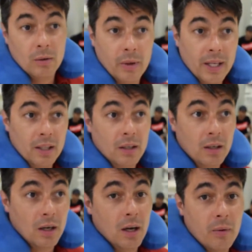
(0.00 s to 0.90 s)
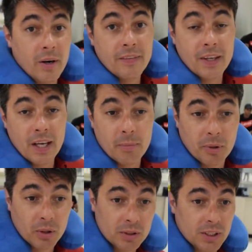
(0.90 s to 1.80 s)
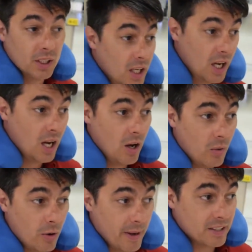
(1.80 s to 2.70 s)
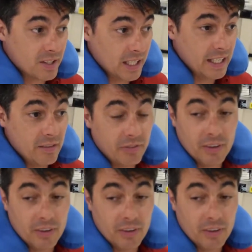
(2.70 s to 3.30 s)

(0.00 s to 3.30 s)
Well, we're at the airport. We're about to leave